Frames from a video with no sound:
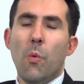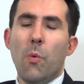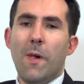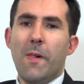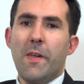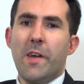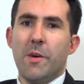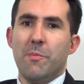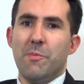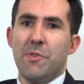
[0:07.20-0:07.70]

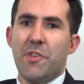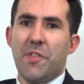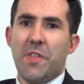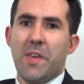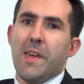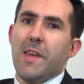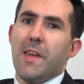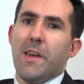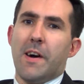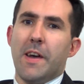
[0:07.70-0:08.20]
Welcome to
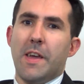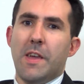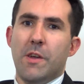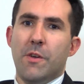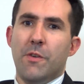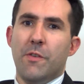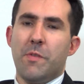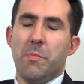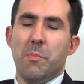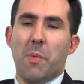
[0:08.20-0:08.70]
the
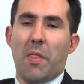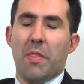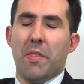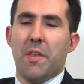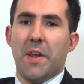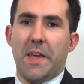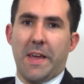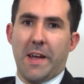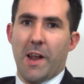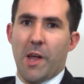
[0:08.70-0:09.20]
EIU's
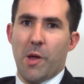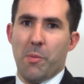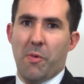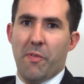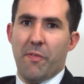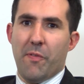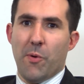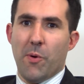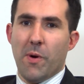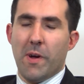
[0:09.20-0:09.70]
monthly
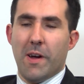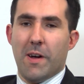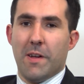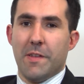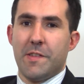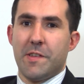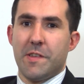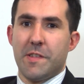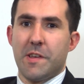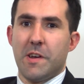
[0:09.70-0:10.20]
global
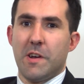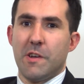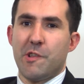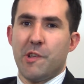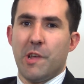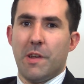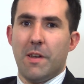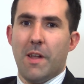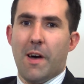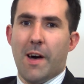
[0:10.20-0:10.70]
forecast
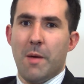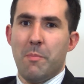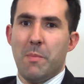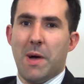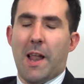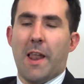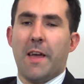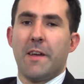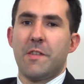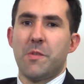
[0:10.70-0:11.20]
discussion. I'm
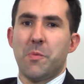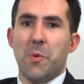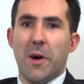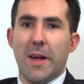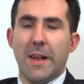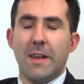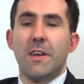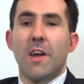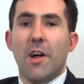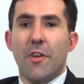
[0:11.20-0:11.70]
Alex
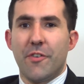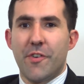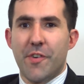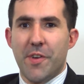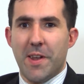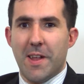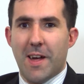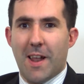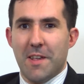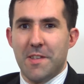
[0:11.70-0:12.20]
White,
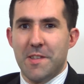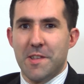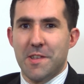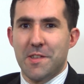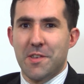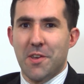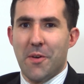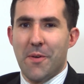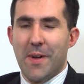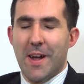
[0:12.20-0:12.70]
Country
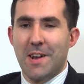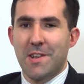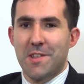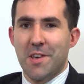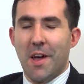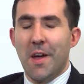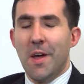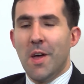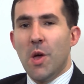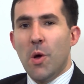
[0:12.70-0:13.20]
Analysis
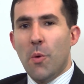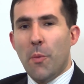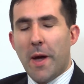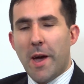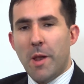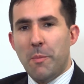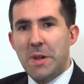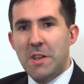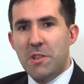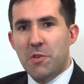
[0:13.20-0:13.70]
Director. We're
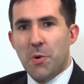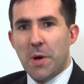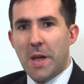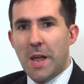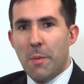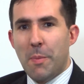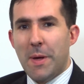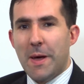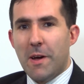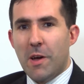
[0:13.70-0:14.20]
going to be
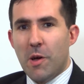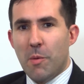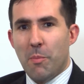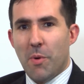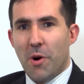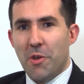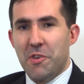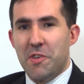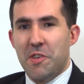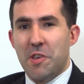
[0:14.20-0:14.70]
talking about
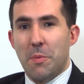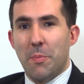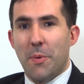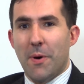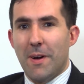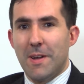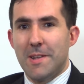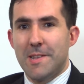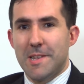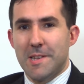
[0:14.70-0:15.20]
commodity
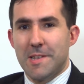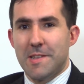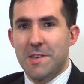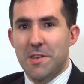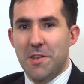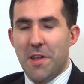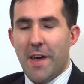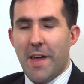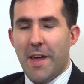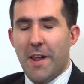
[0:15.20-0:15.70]
prices
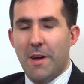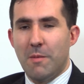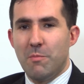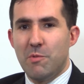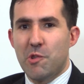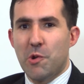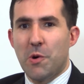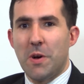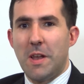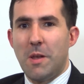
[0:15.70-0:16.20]
today, and I'm
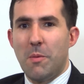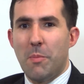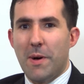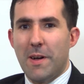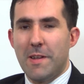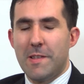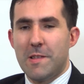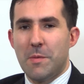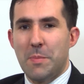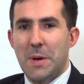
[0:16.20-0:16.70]
joined
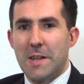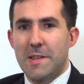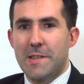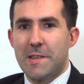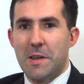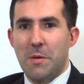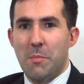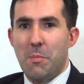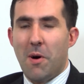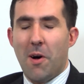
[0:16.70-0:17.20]
by
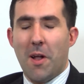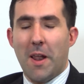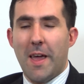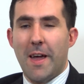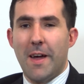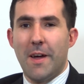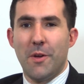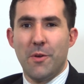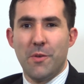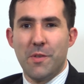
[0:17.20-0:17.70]
Sebastian
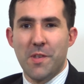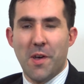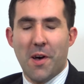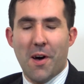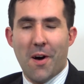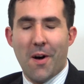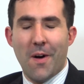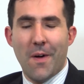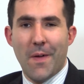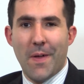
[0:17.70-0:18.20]
Marlier, who's
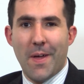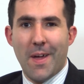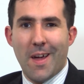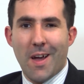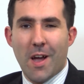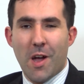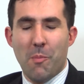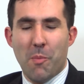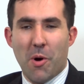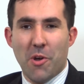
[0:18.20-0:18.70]
our
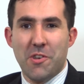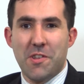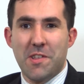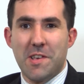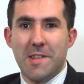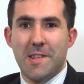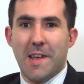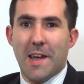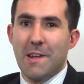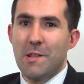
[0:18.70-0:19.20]

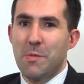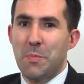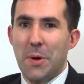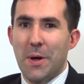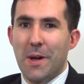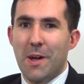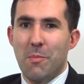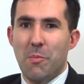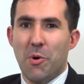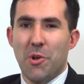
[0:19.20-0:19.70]
commodities
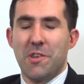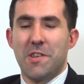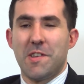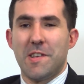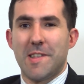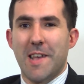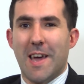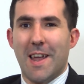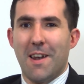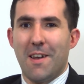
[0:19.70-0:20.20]
expert,
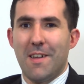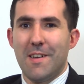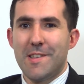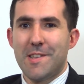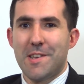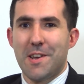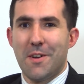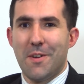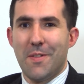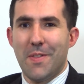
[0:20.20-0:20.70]
commodities
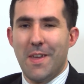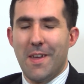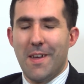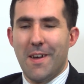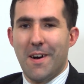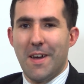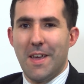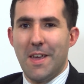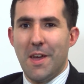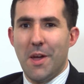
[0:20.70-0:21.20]
analyst here at the
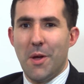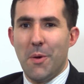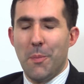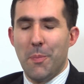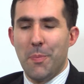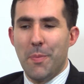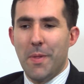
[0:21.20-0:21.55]
EIU.